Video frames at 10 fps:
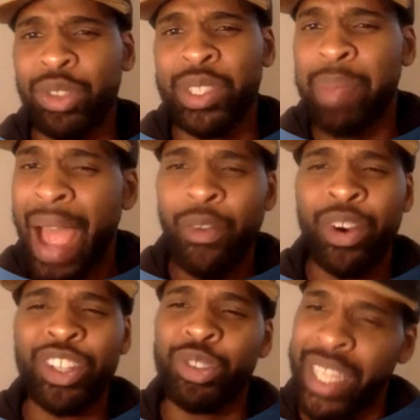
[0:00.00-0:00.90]
its
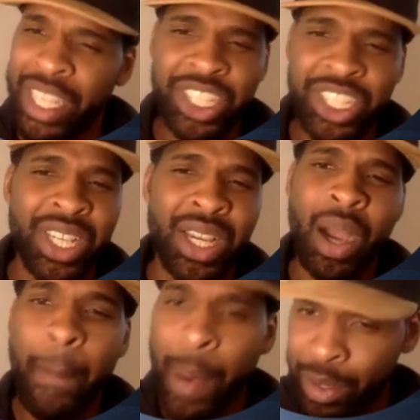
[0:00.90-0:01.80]
power to each
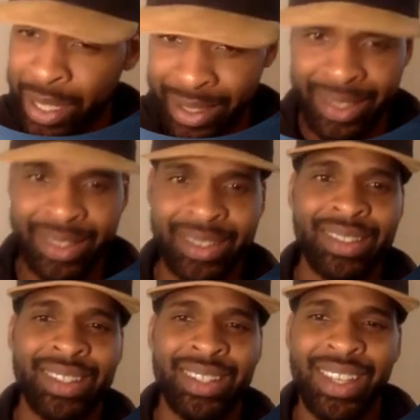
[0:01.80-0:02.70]
opponent.
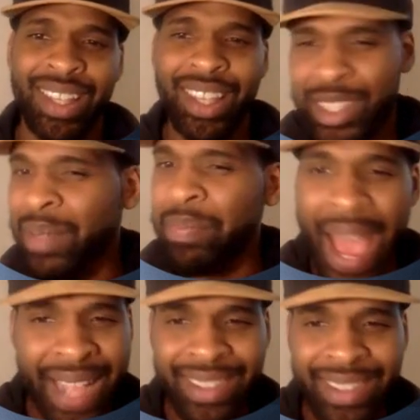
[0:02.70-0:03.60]
Let's
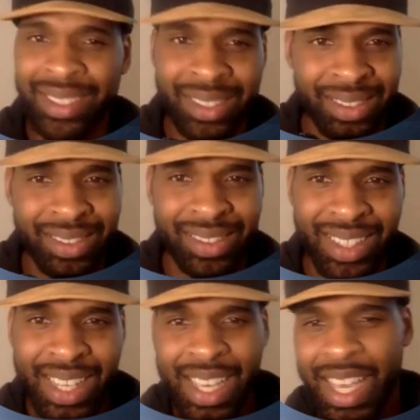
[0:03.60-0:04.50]
unpack this.
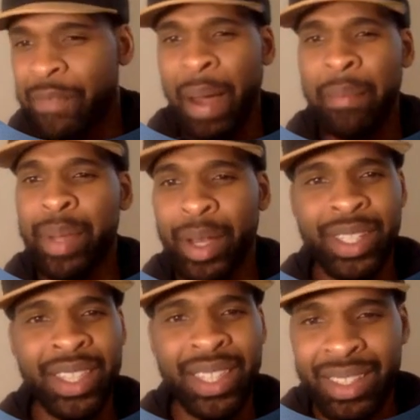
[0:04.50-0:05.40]
If I'm
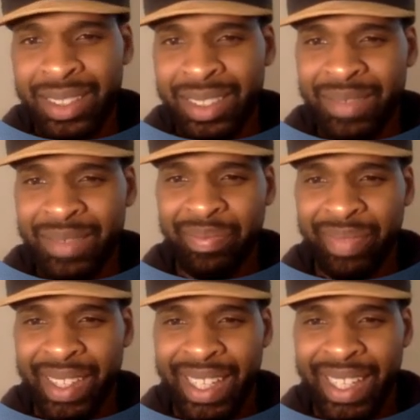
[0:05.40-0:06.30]
building this,
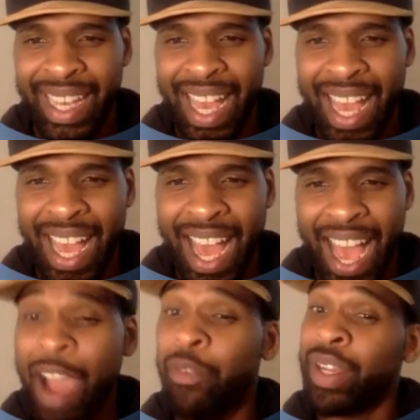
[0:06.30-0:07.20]

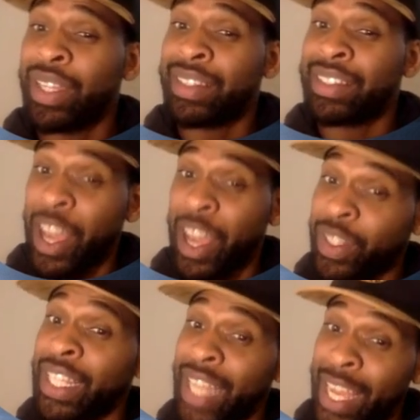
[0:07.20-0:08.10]
I would
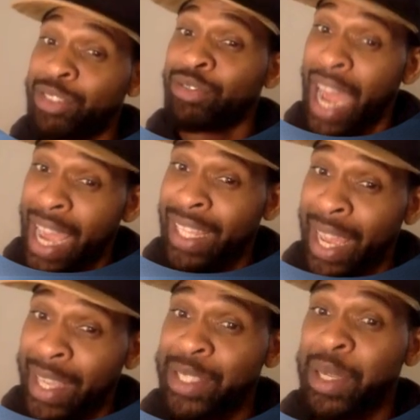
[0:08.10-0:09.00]
definitely like to
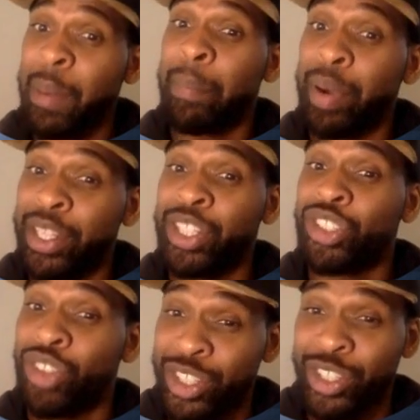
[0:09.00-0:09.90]
highlight putting
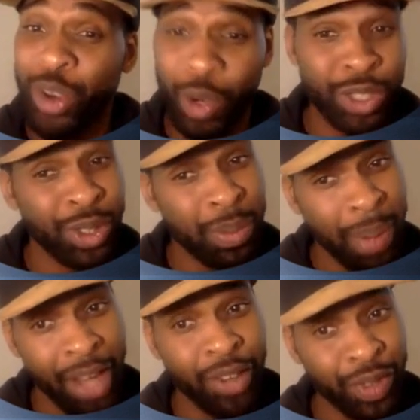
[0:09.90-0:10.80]
treasure tokens on the
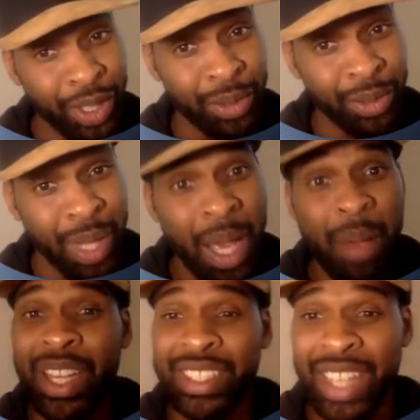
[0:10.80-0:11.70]
battlefield
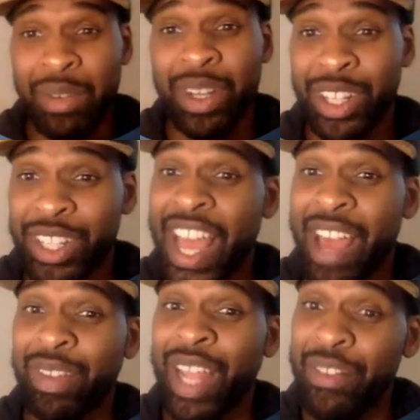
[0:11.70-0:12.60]
because I want her to have
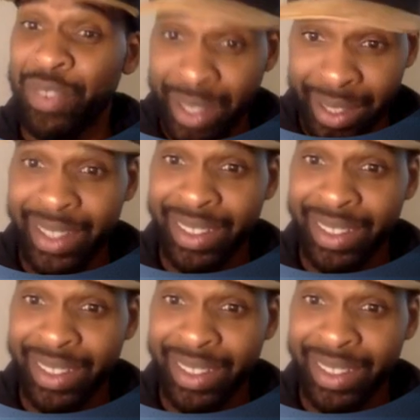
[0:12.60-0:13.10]
lifelink.